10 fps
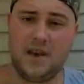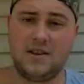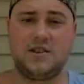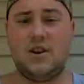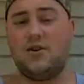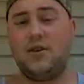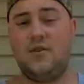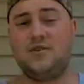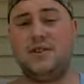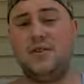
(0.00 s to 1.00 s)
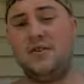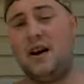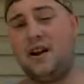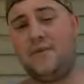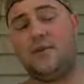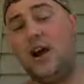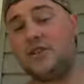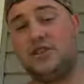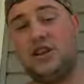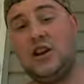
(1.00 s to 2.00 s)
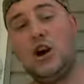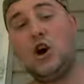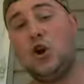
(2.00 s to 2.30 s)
So kudos to you, Donnie, for actually